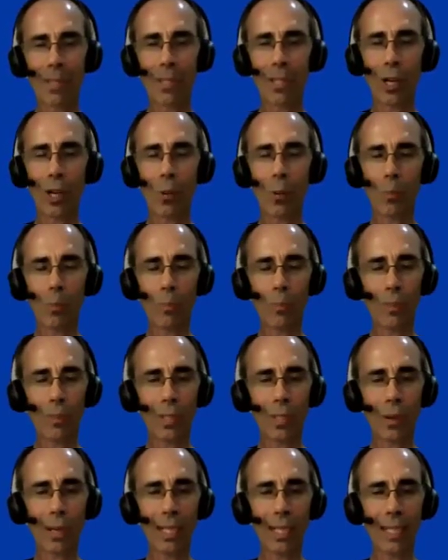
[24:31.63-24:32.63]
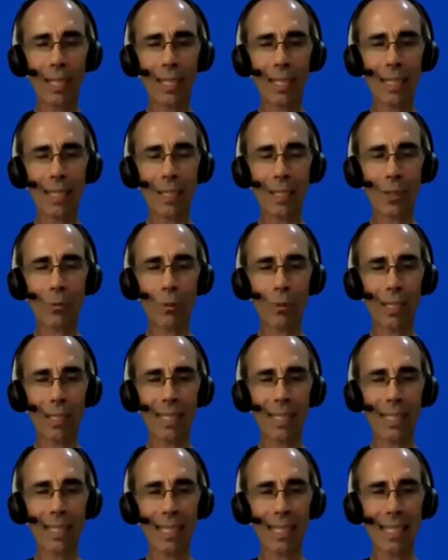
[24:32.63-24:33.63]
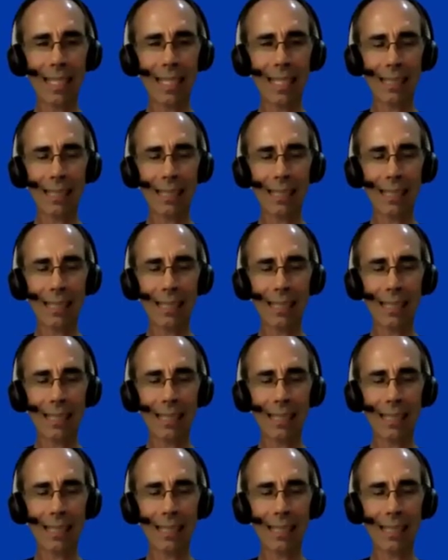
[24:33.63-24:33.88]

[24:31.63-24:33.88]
So it's really